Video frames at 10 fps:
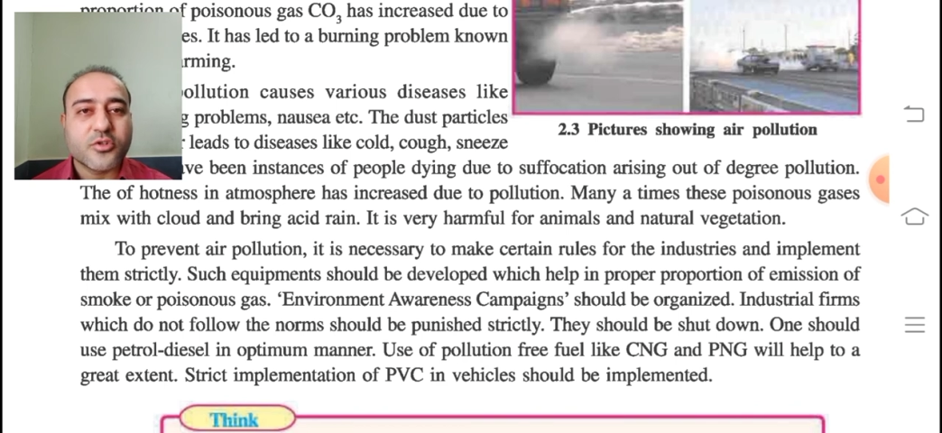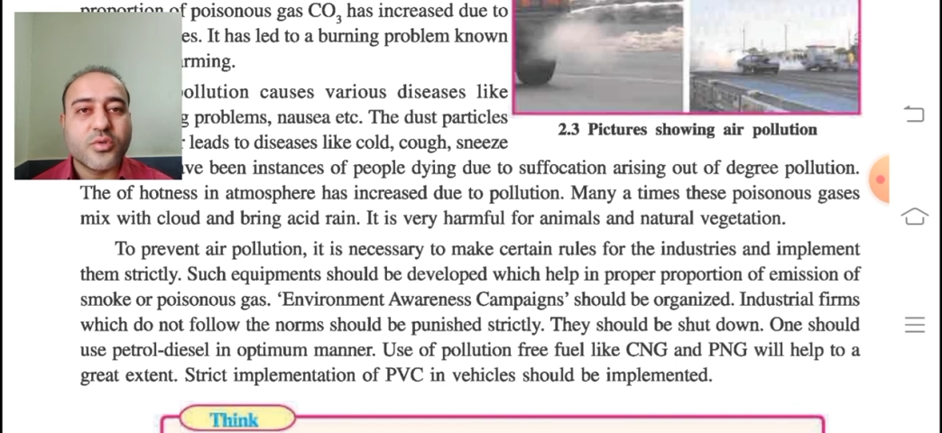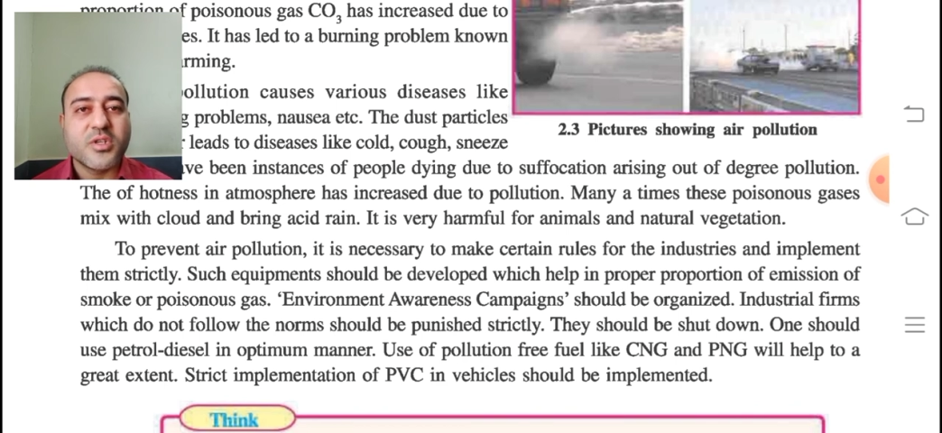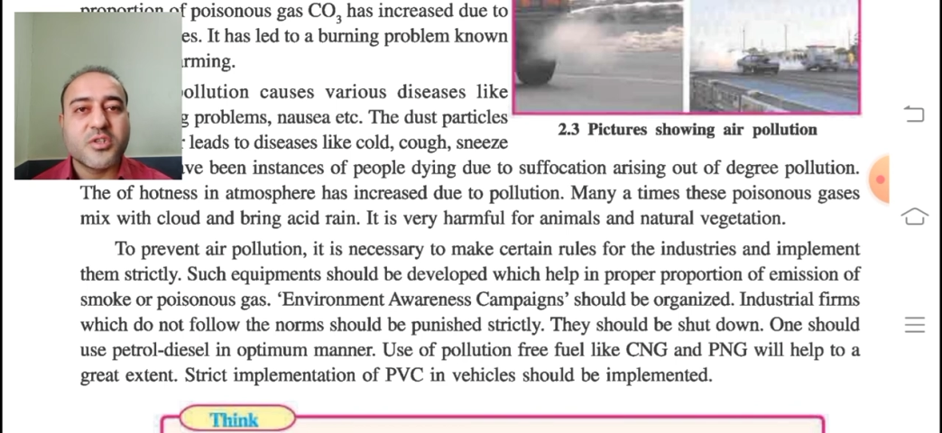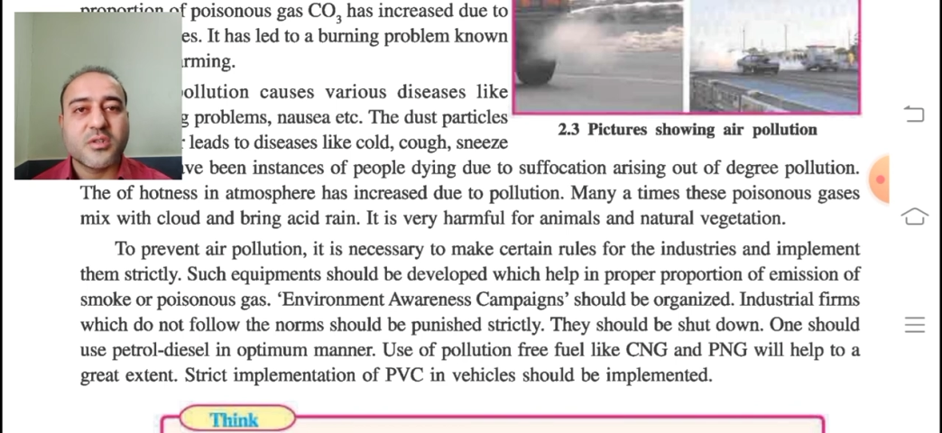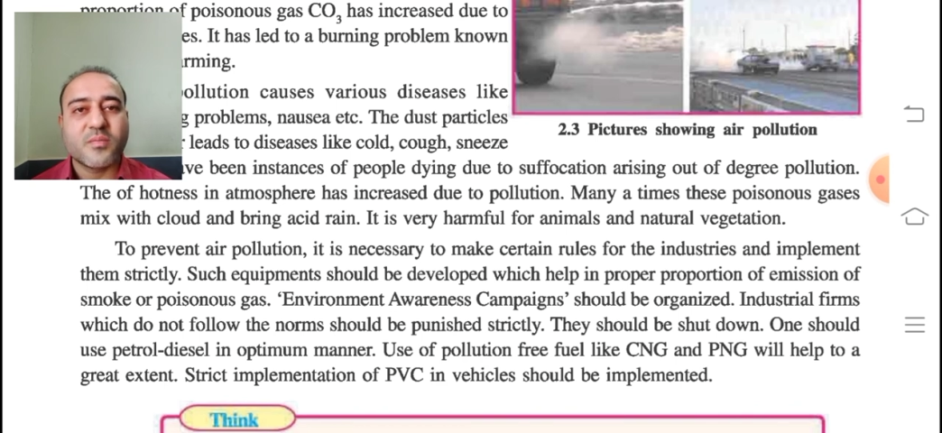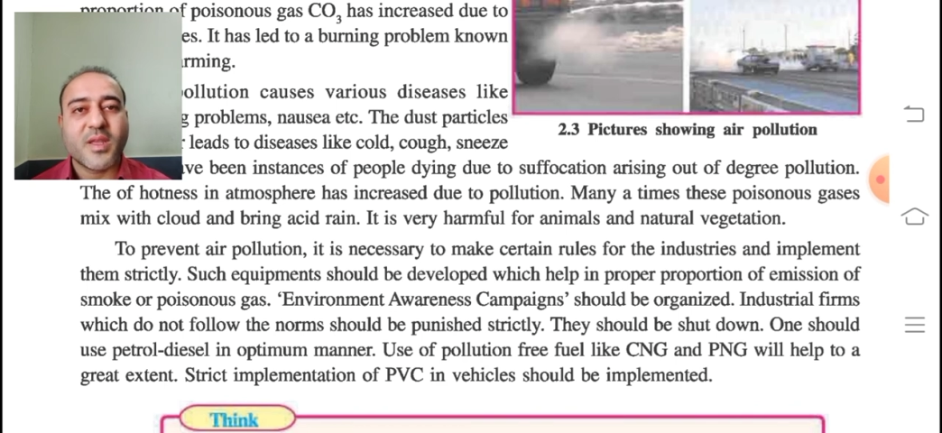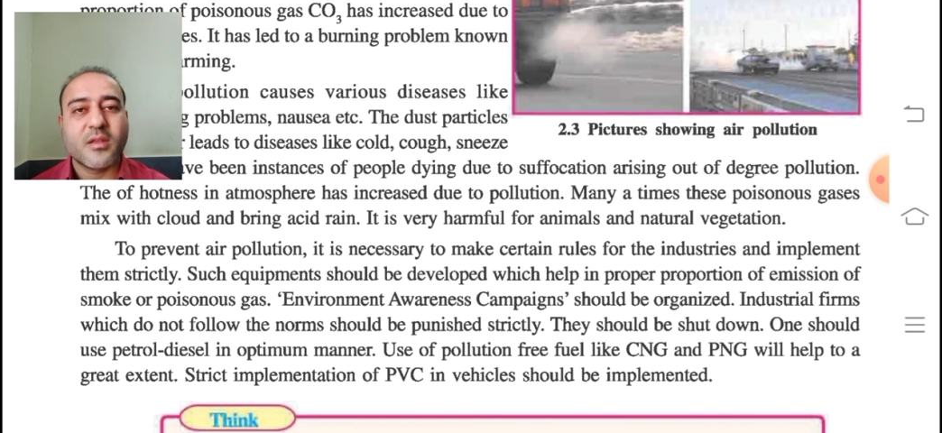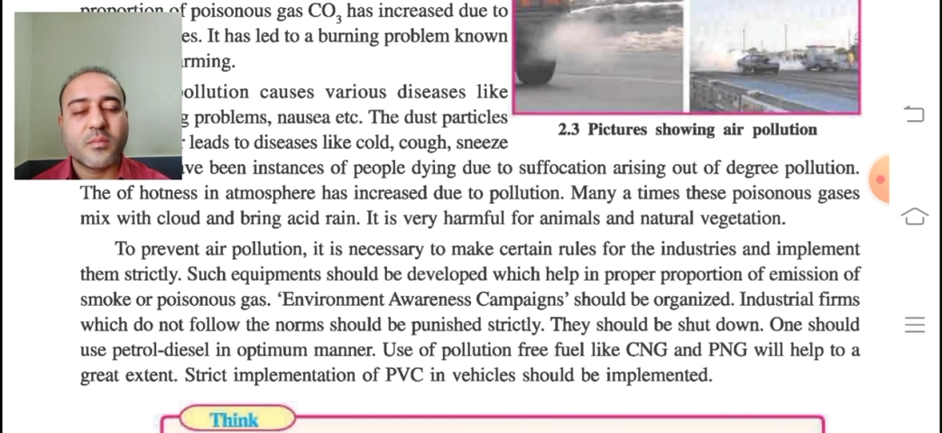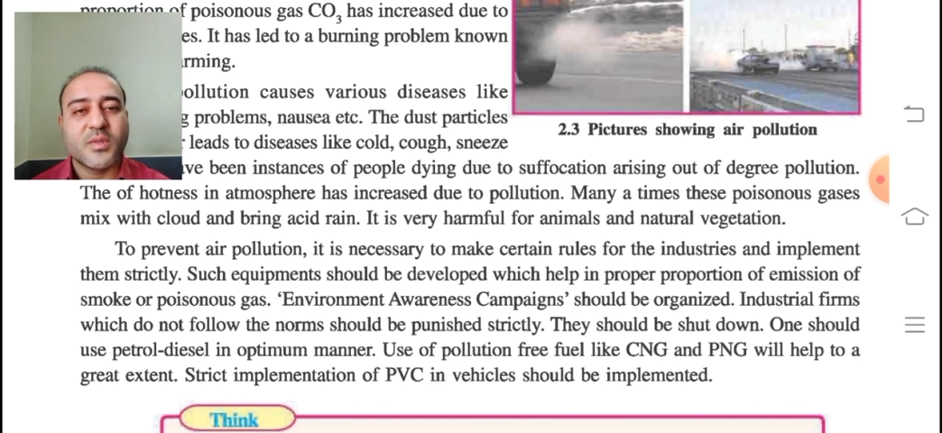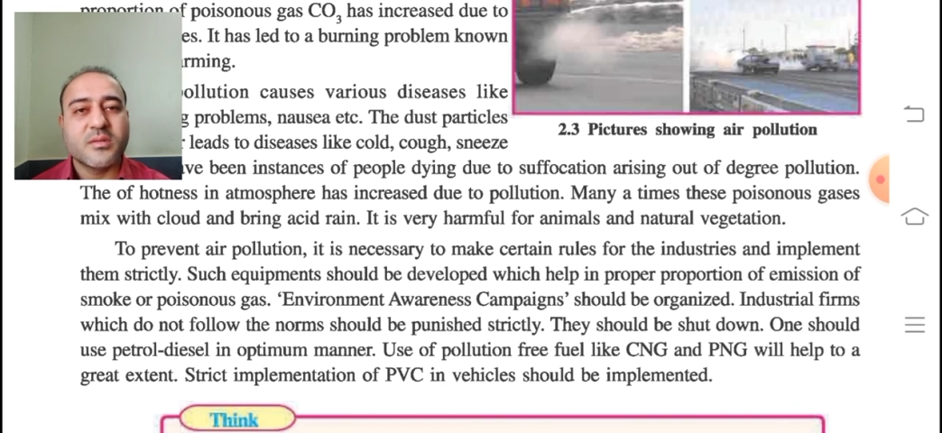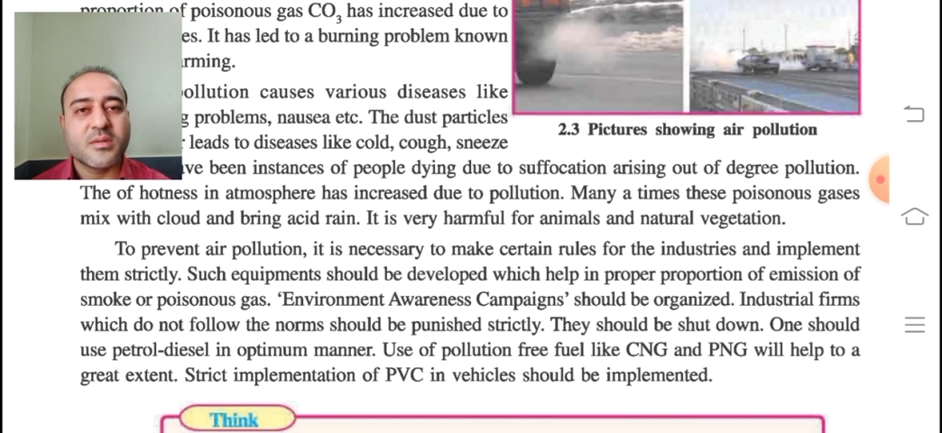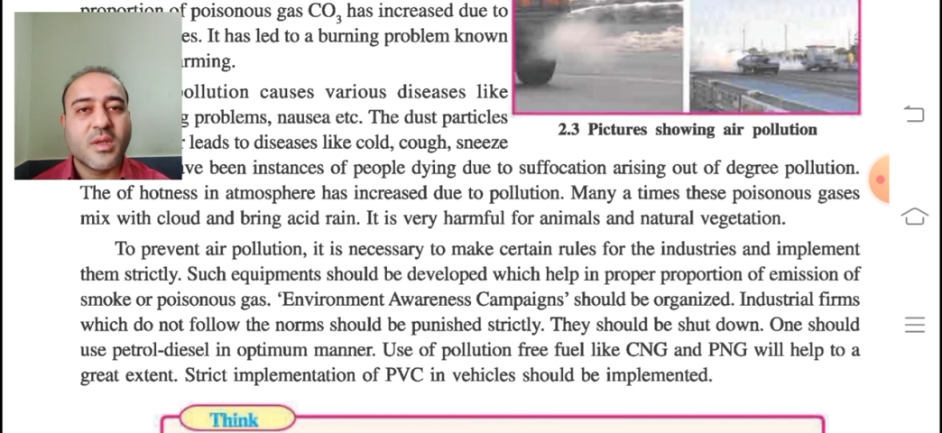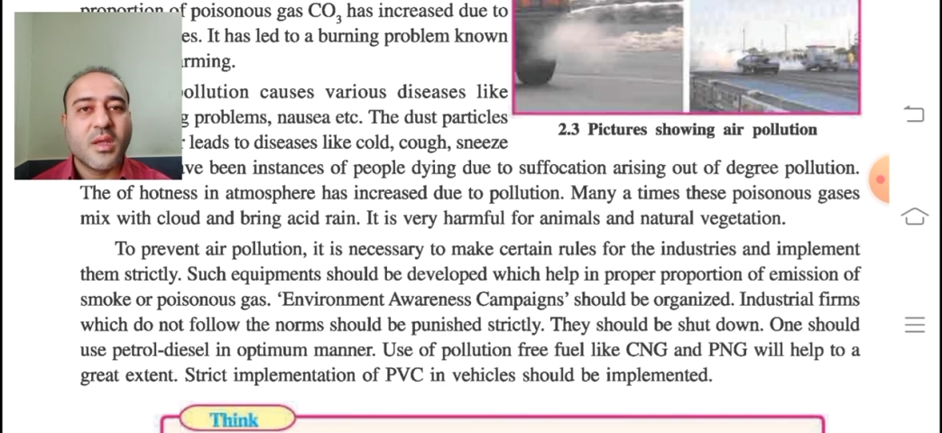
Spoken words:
Judicious manner means